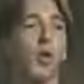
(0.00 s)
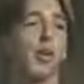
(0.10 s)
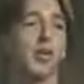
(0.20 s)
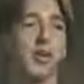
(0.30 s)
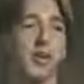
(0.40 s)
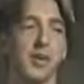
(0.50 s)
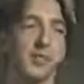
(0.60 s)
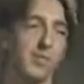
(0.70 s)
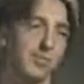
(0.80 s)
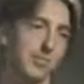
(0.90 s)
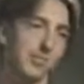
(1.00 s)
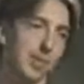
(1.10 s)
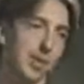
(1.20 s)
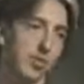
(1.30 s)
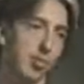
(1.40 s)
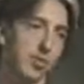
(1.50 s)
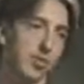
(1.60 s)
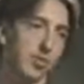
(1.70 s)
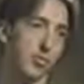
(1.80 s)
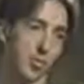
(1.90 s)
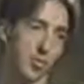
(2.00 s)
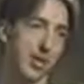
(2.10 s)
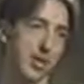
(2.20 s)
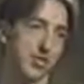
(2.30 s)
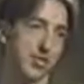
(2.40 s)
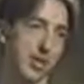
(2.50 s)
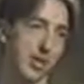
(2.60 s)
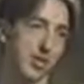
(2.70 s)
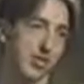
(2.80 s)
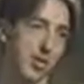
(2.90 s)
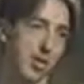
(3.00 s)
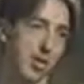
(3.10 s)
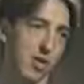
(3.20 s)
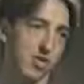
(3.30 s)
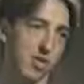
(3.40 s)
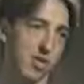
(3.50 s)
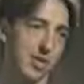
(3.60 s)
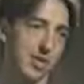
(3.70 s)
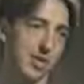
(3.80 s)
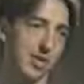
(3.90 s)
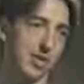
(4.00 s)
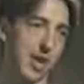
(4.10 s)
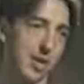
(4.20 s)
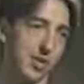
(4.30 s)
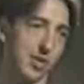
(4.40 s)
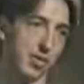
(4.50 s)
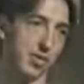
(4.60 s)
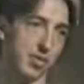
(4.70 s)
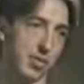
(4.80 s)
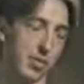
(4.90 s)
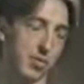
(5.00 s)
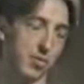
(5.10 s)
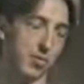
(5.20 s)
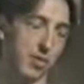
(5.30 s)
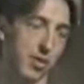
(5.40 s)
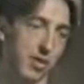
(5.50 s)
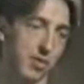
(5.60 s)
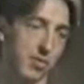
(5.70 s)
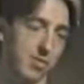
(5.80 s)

spent all that time in prison from the age of 10 on, how do you think things would be different for you?